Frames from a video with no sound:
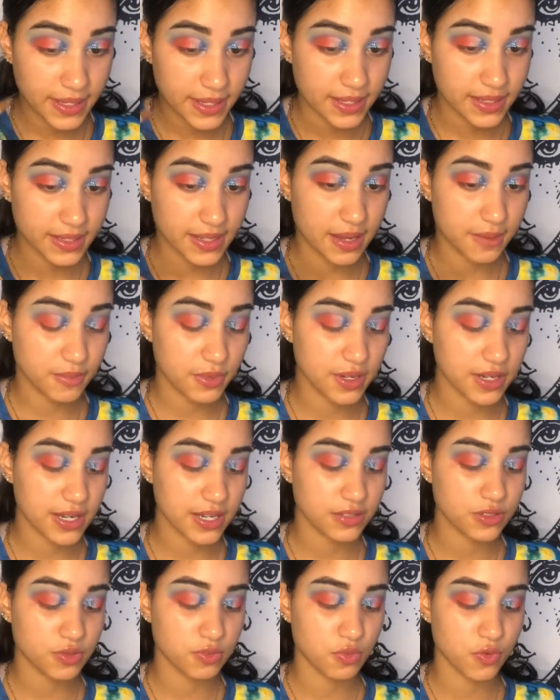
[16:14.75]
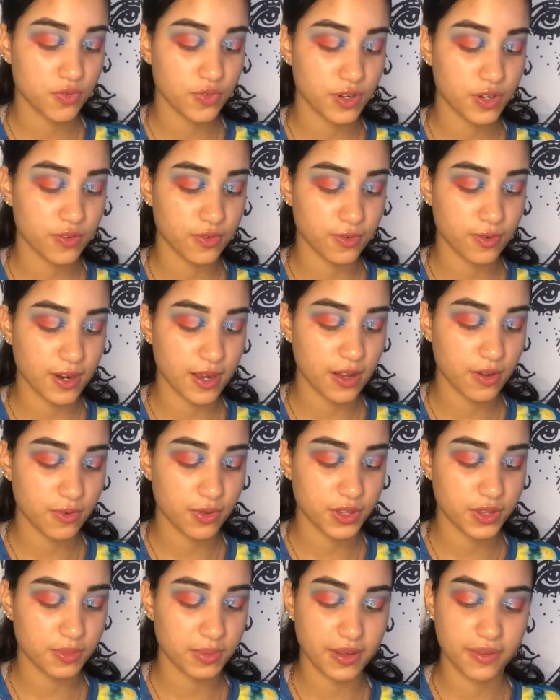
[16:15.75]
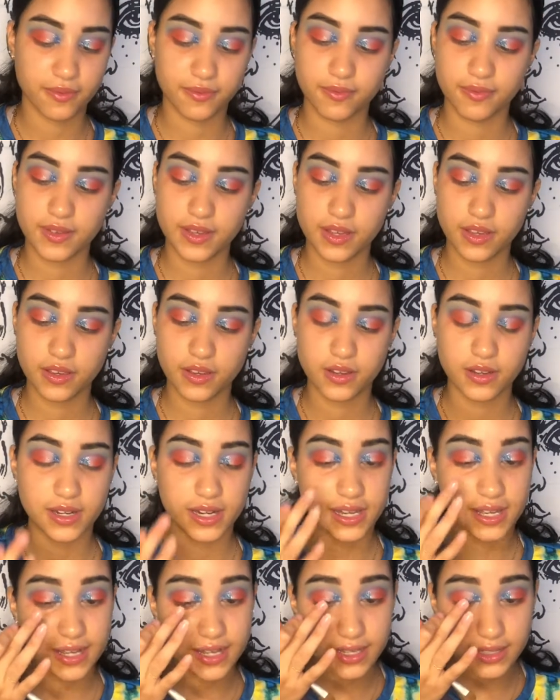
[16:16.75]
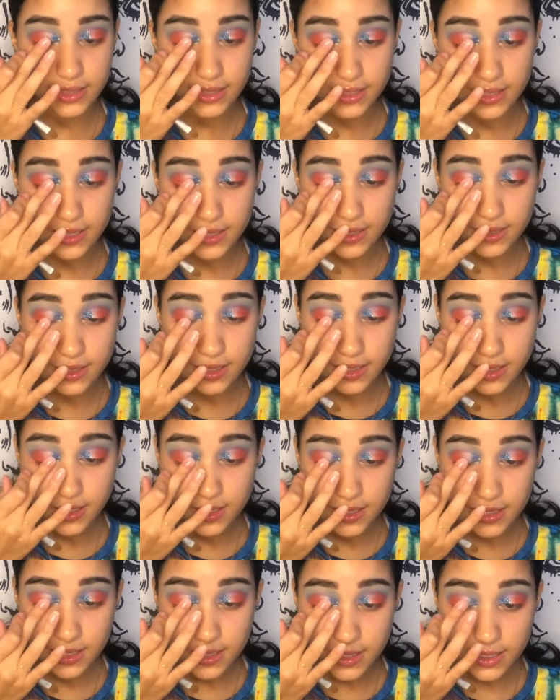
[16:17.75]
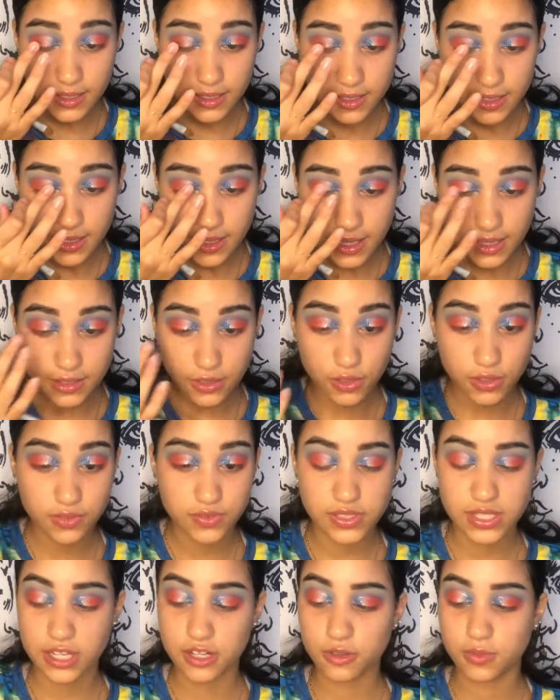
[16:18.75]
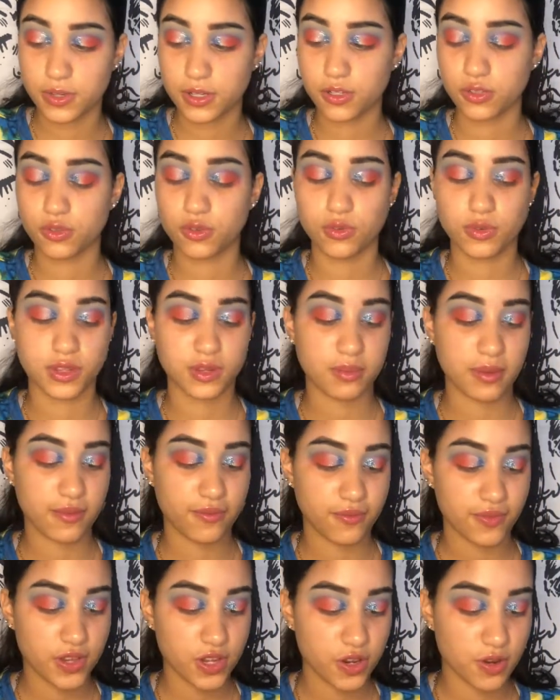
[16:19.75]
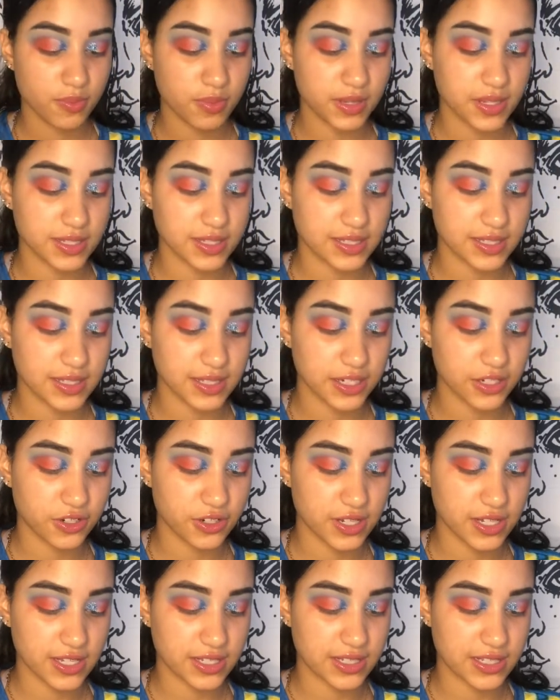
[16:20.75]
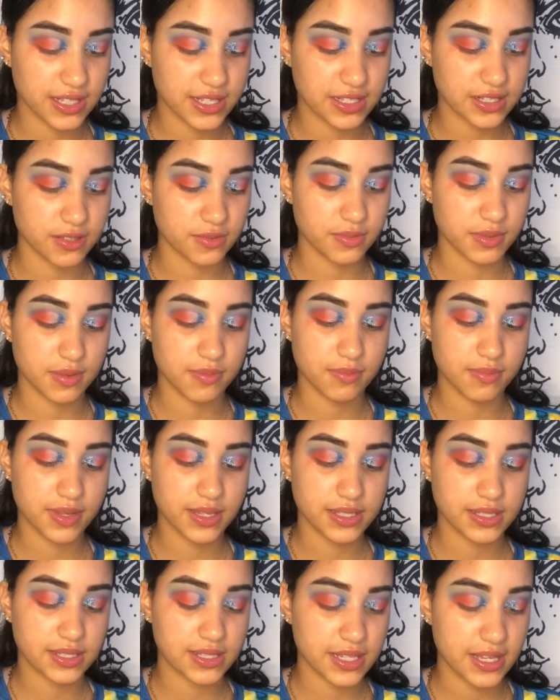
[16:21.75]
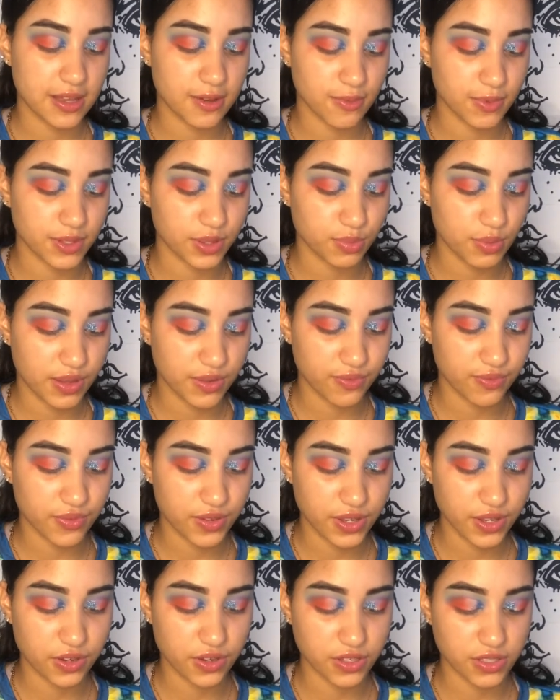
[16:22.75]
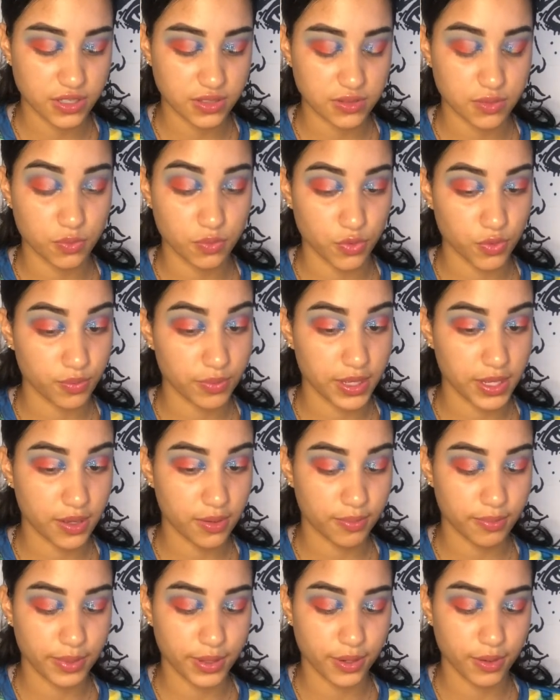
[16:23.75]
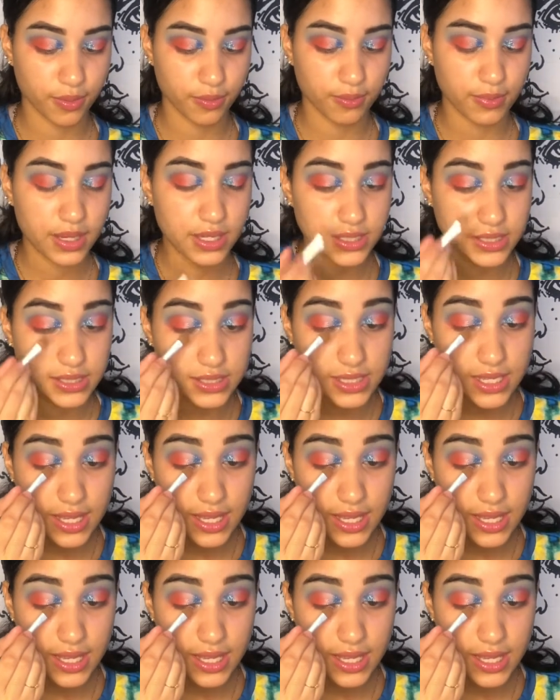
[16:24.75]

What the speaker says: Yeah, I'm gonna have to move it around with my finger like I did. The only reason I don't want to do it with my finger because glitter tends to be messy, and with my finger it will make a bigger mess.